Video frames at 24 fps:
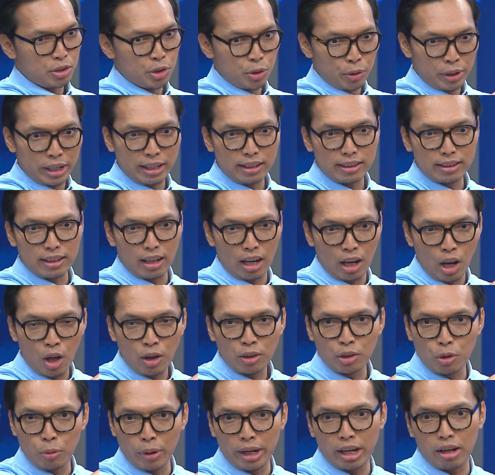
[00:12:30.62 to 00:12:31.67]
during, along
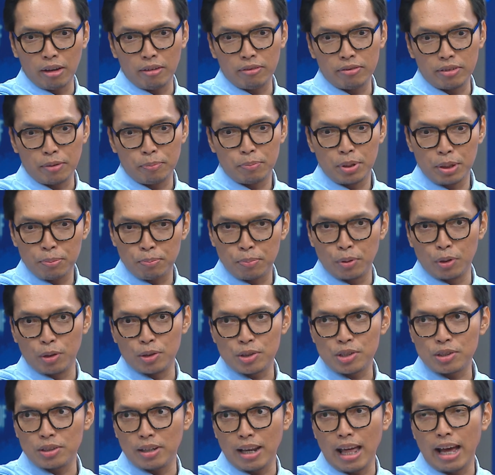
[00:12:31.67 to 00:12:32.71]
the way of uh,
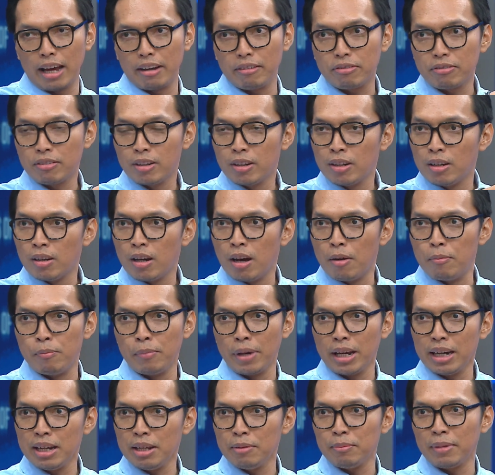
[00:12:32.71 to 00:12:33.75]
people's life, mm-hmm.
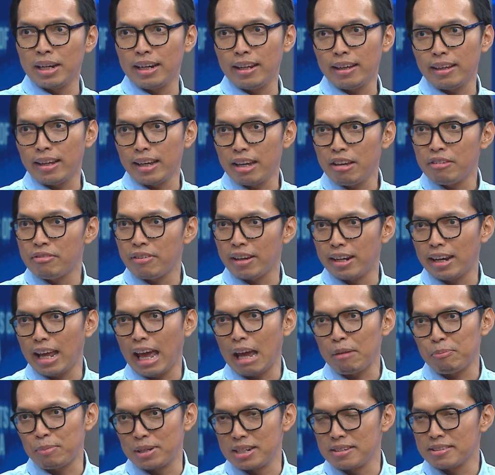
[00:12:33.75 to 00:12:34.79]
many, many events
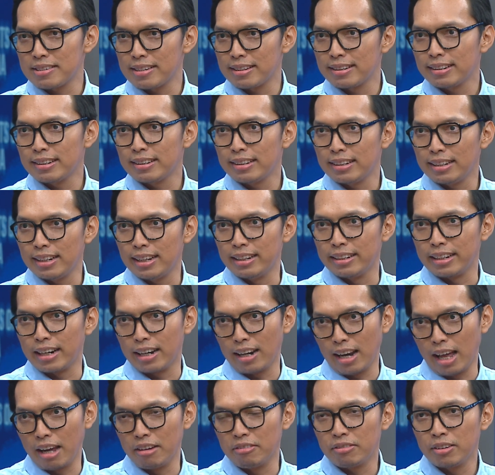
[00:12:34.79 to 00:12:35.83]
happen yeah. in their
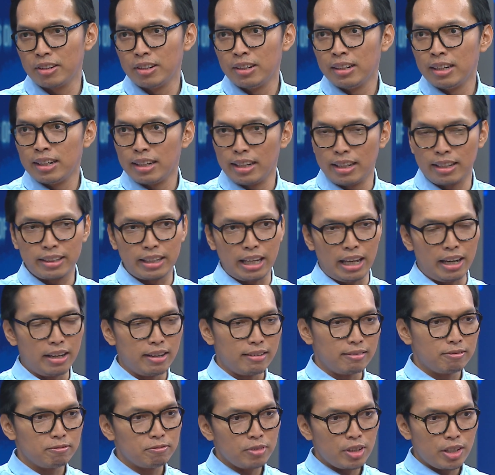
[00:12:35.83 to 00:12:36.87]
life. Mm-hmm. It can
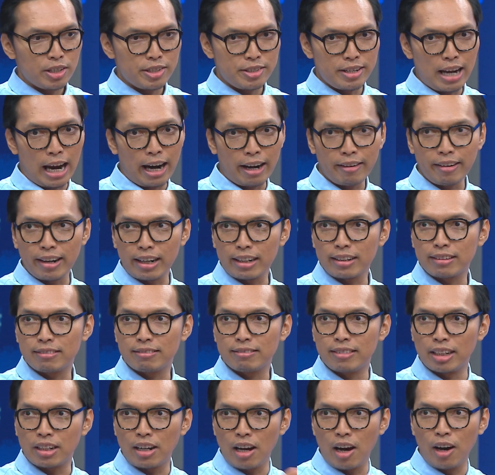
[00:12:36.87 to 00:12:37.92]
direct
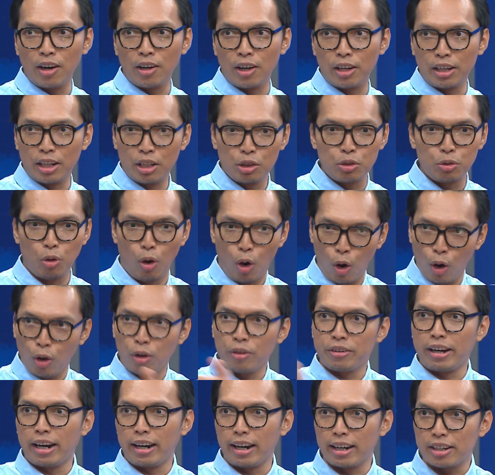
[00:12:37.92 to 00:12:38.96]
the color into all
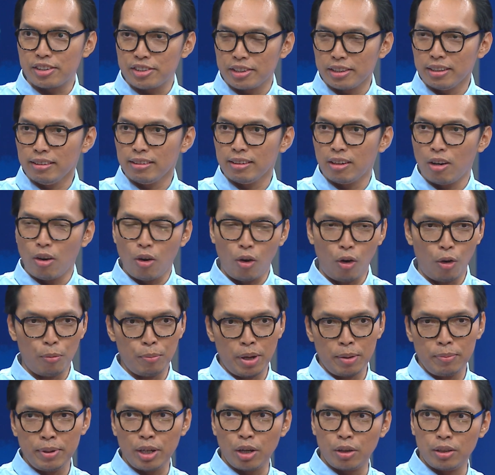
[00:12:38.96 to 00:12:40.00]
directions, mm-hmm. or
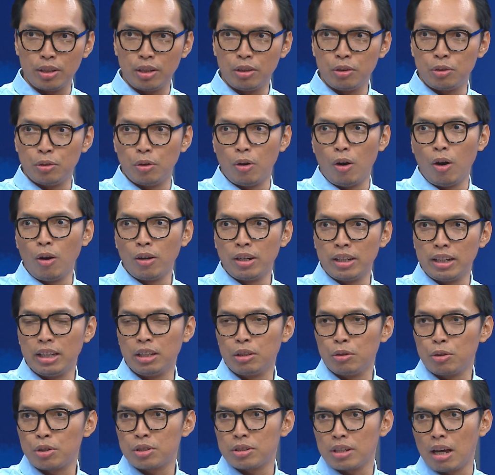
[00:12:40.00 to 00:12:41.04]
maybe into only
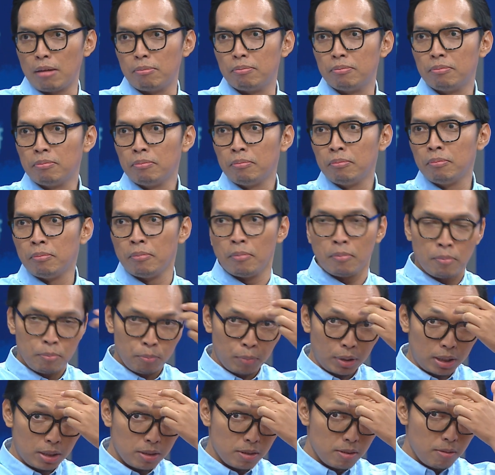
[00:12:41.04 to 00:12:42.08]
into some. Mm-hmm.
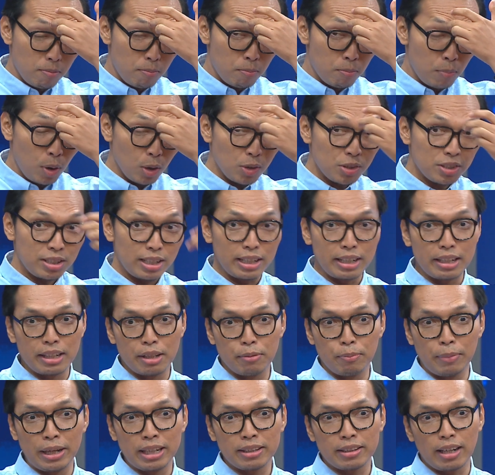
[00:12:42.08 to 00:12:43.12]
But mostly the
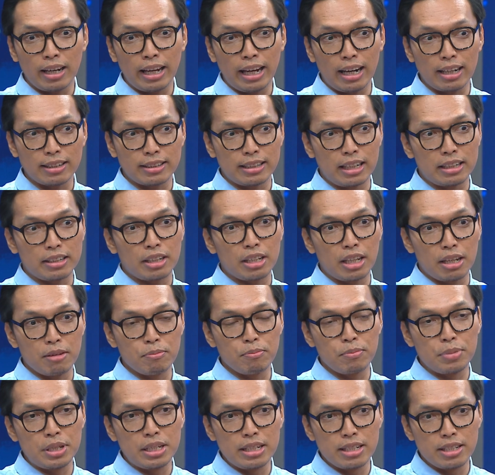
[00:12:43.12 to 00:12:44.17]
mental health that can
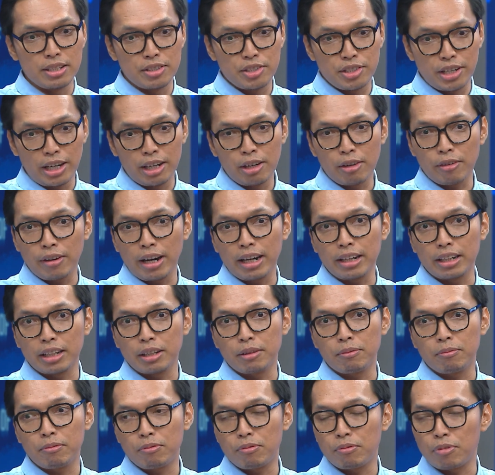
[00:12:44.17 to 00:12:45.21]
be generated
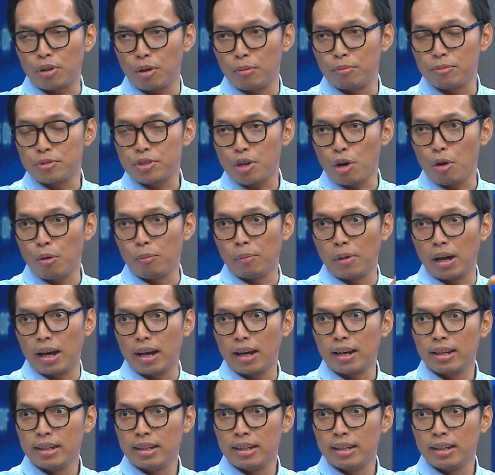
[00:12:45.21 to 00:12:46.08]
from trauma